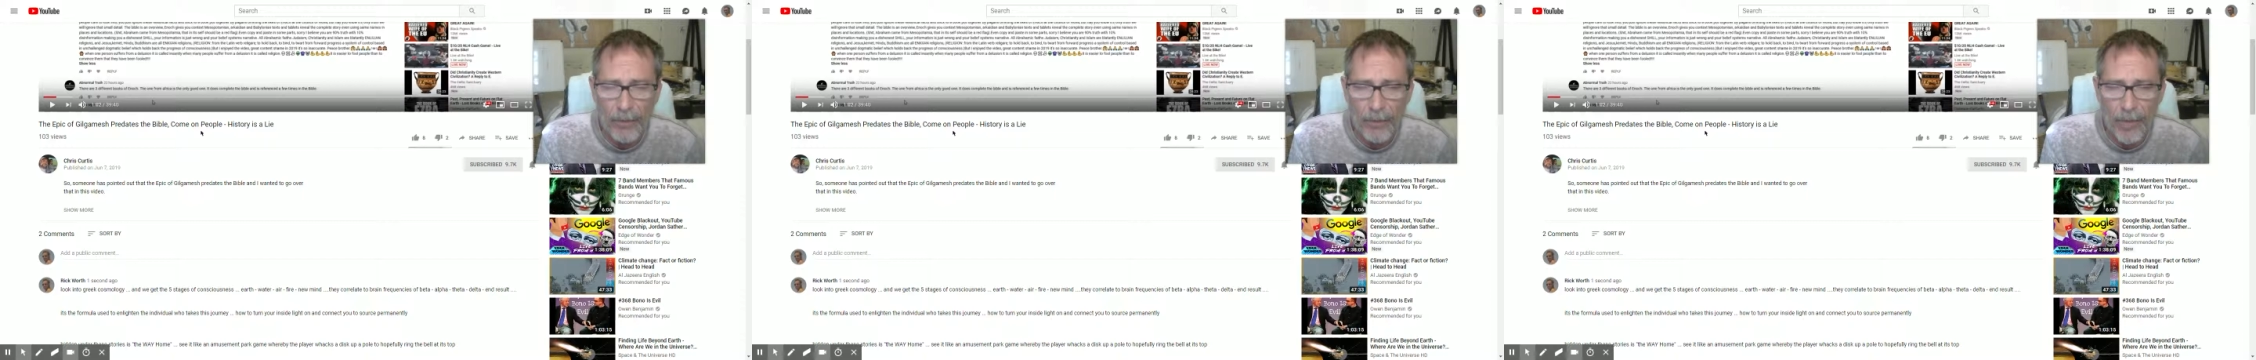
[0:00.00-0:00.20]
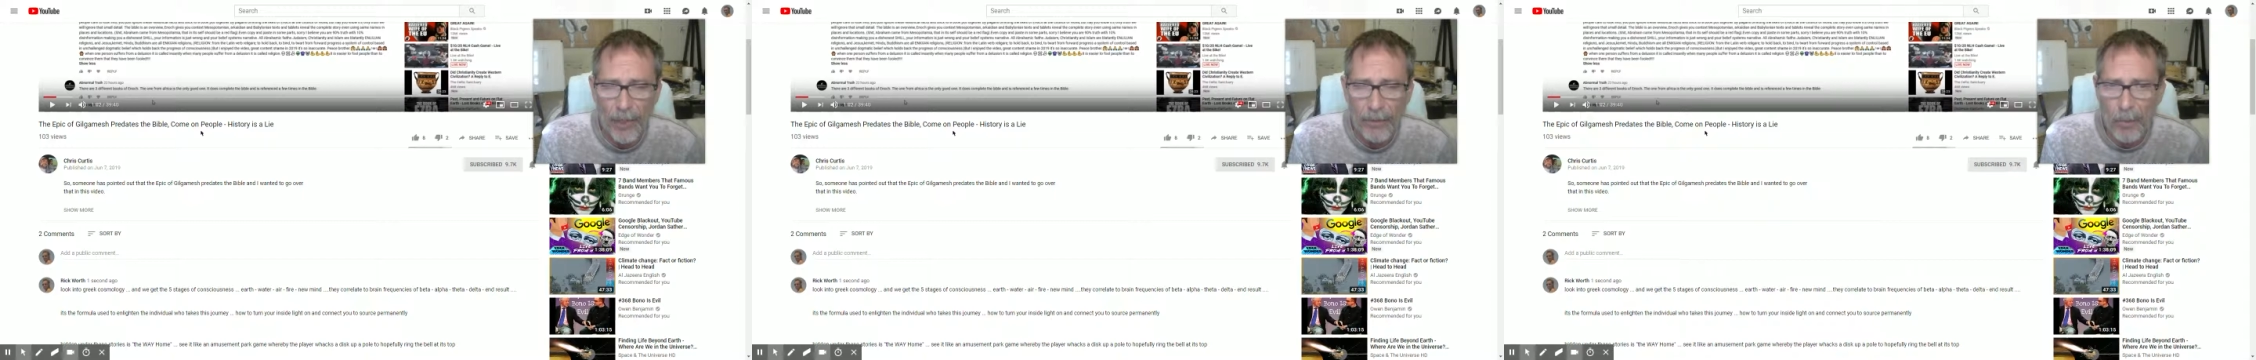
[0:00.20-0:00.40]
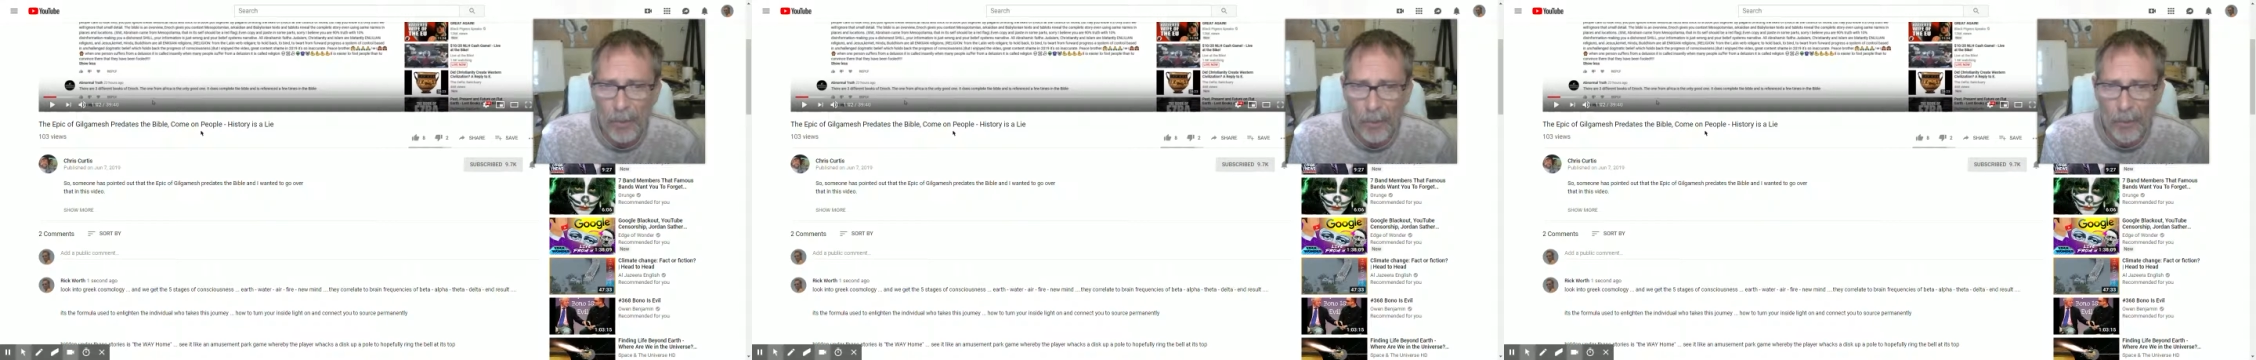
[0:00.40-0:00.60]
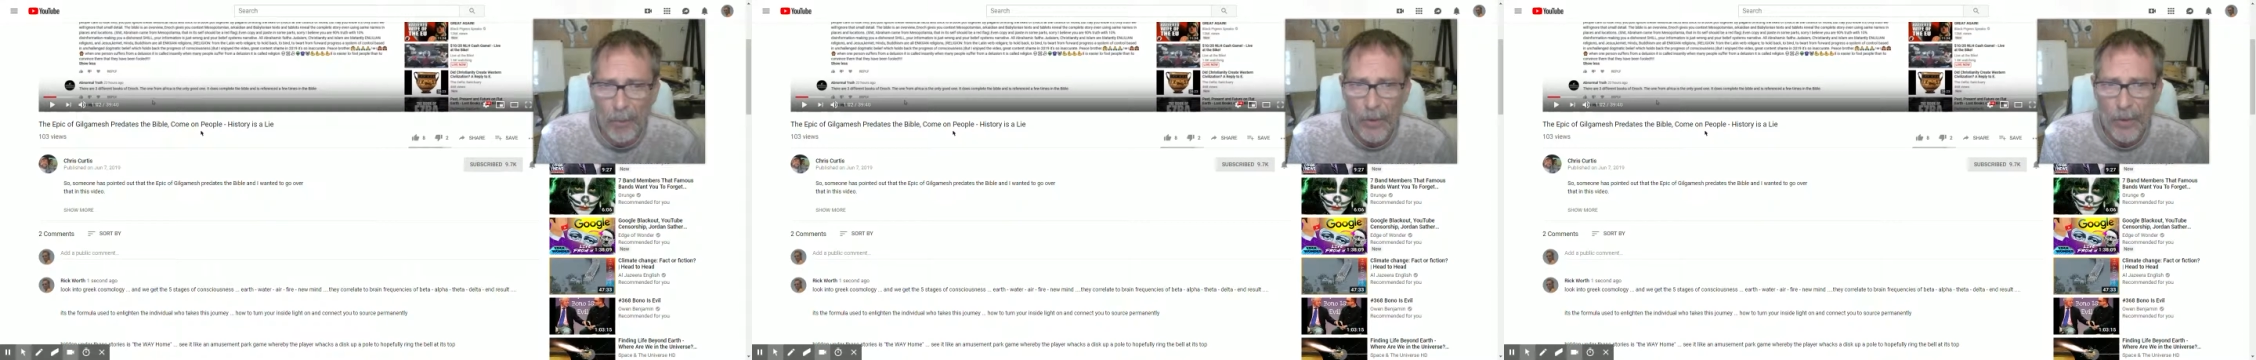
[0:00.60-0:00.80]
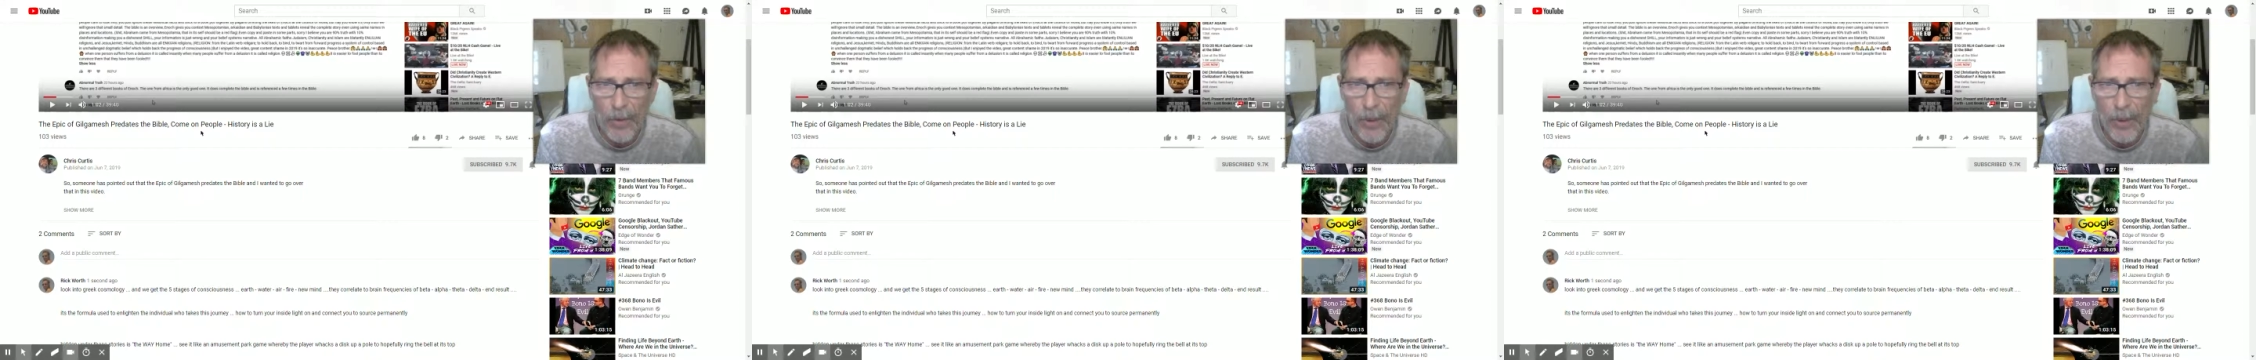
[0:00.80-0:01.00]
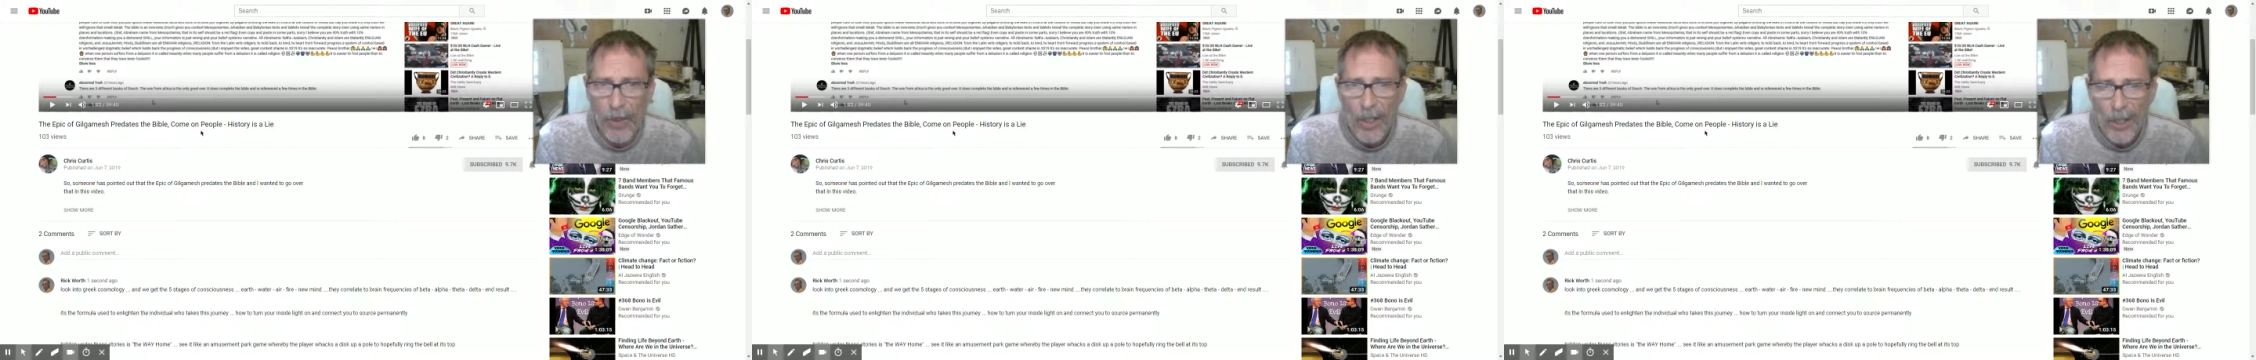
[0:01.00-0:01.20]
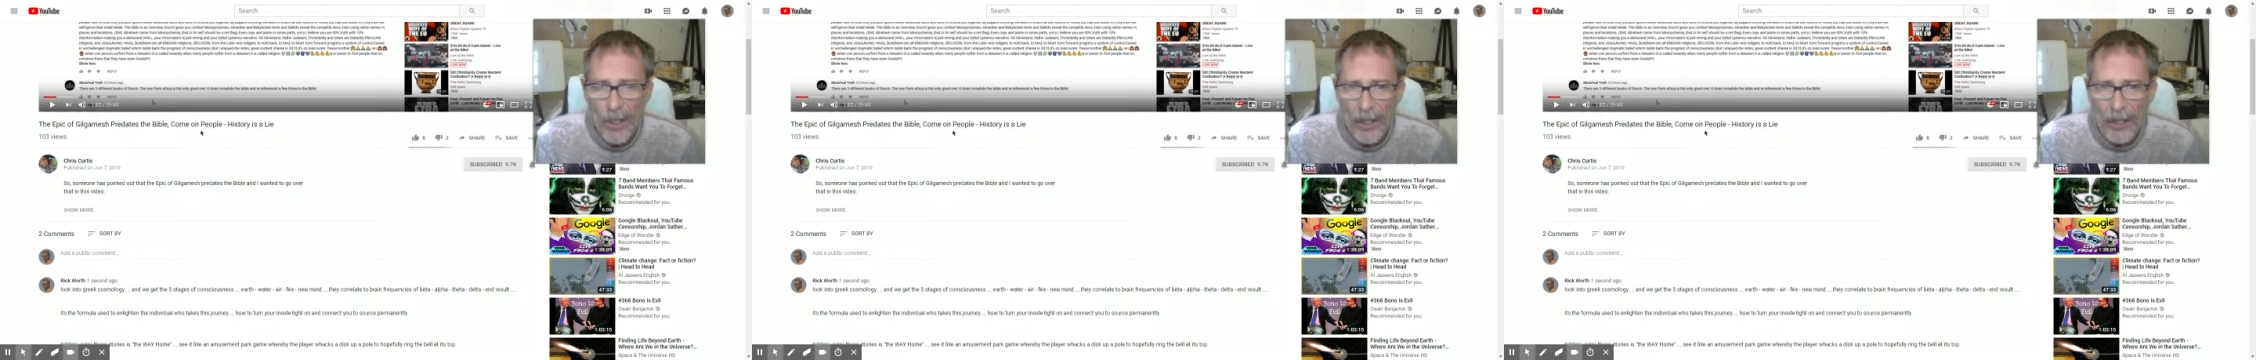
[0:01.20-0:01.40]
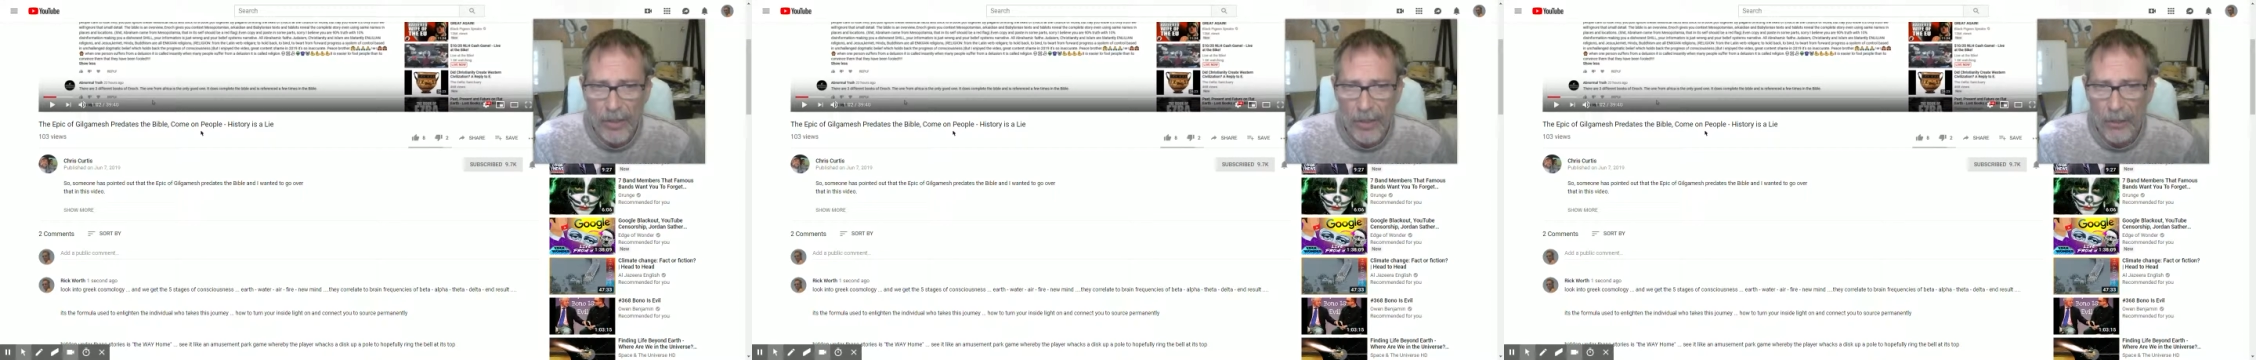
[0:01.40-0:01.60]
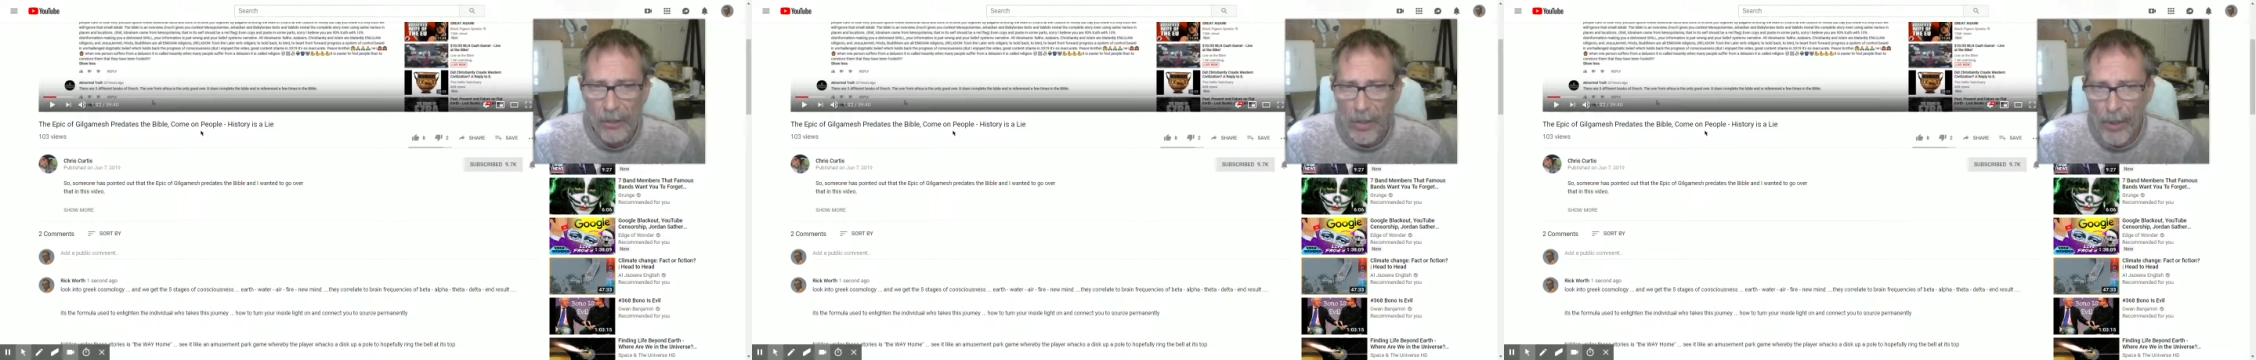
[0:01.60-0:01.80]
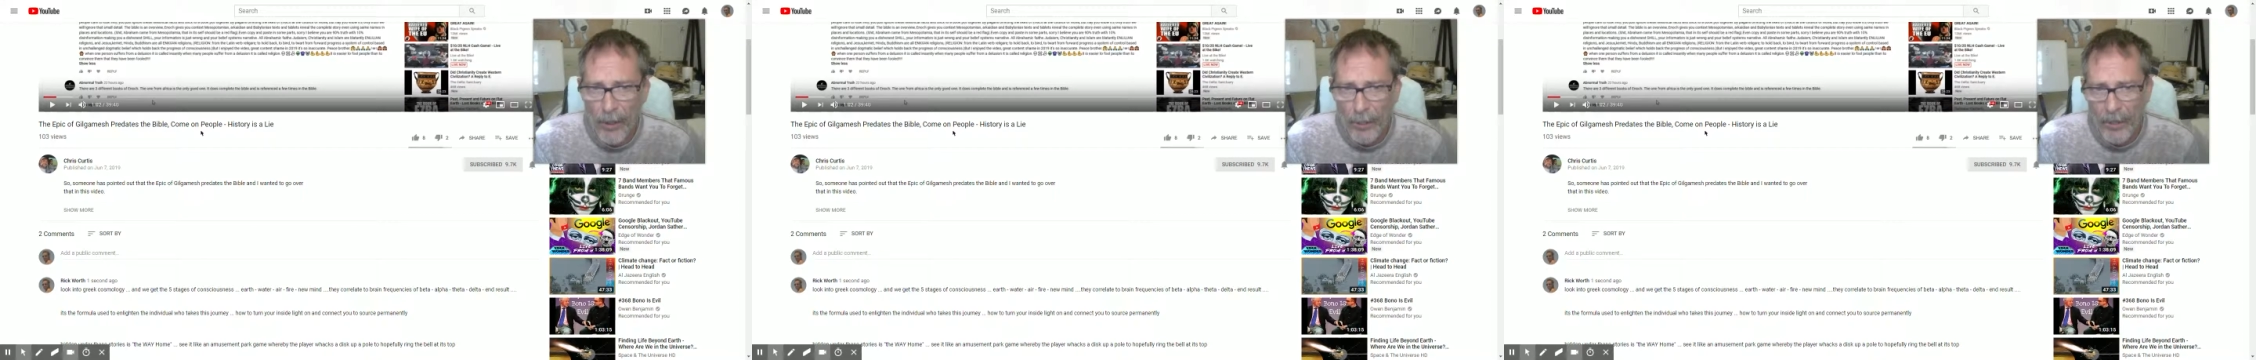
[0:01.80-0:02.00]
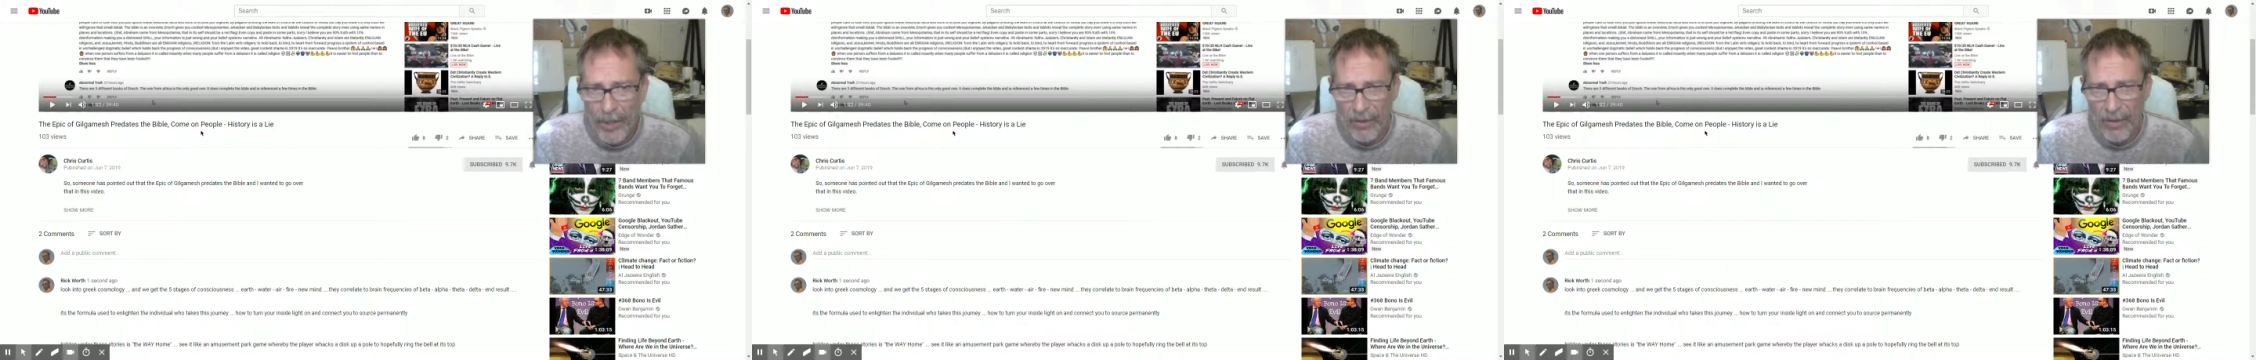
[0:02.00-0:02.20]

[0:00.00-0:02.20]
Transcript: If you can remember, it's the flood myth.